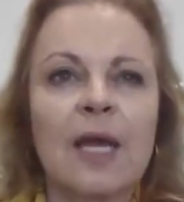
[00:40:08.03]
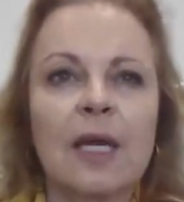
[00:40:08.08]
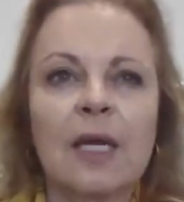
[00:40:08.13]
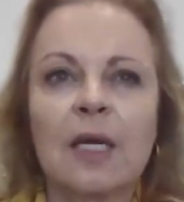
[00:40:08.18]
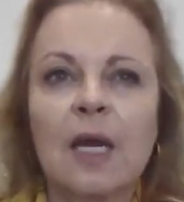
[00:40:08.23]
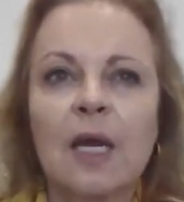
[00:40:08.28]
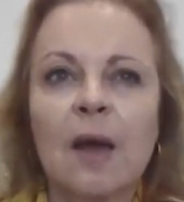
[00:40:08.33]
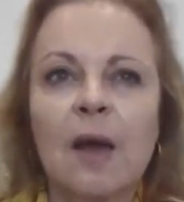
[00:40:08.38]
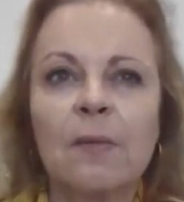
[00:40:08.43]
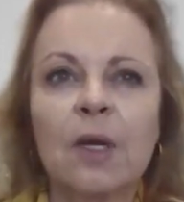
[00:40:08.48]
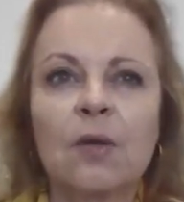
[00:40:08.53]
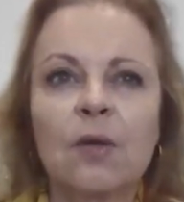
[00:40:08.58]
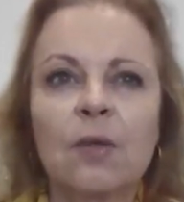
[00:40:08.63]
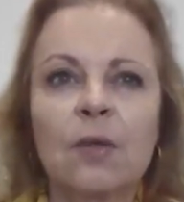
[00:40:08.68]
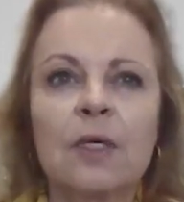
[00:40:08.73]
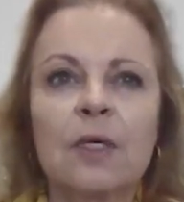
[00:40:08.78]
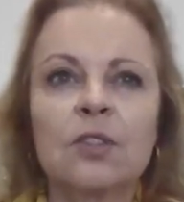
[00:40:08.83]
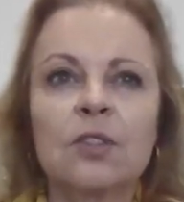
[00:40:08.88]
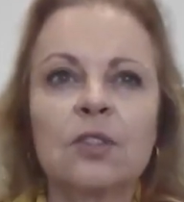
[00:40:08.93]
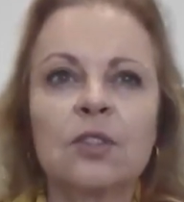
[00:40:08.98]
economic
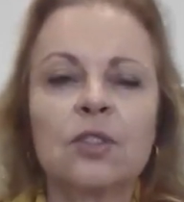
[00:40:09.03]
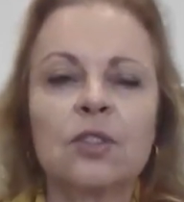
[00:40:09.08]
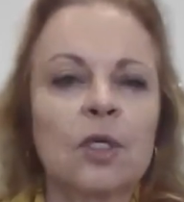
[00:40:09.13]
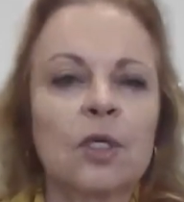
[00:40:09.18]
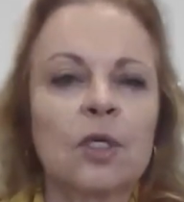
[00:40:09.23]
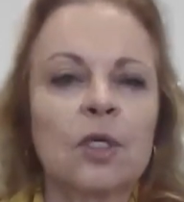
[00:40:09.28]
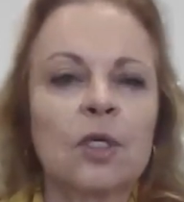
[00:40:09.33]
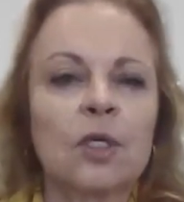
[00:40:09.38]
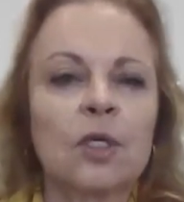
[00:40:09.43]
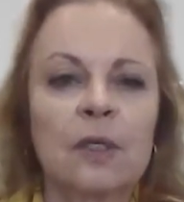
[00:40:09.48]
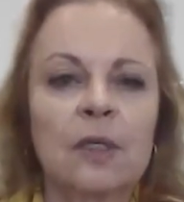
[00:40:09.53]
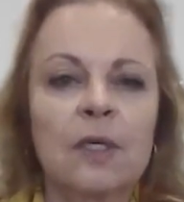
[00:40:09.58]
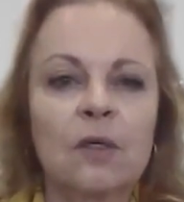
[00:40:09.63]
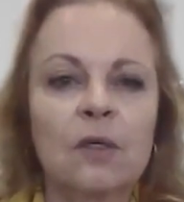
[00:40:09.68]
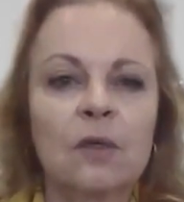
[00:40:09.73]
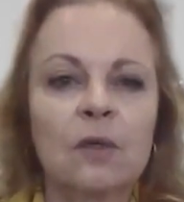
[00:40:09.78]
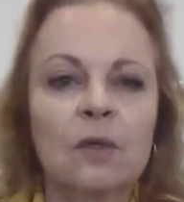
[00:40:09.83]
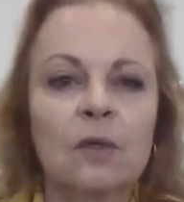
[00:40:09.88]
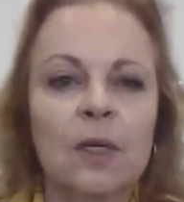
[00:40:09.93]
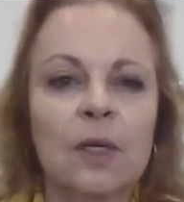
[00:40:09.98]
risks,
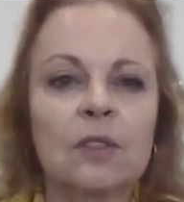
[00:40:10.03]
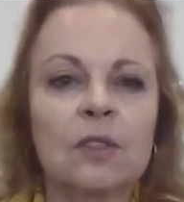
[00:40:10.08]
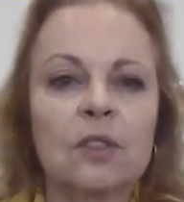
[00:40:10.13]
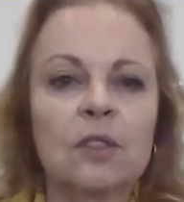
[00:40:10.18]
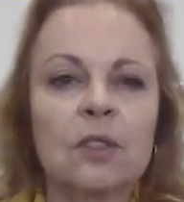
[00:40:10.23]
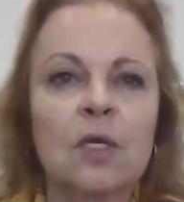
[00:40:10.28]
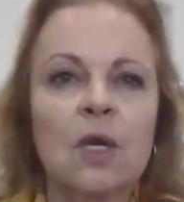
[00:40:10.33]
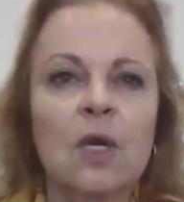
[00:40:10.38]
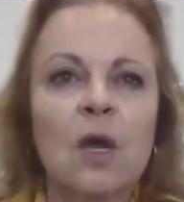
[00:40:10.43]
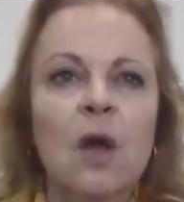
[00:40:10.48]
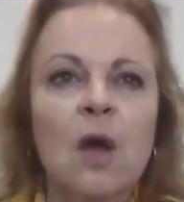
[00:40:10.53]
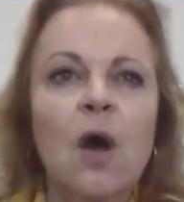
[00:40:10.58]
geopolitical risks,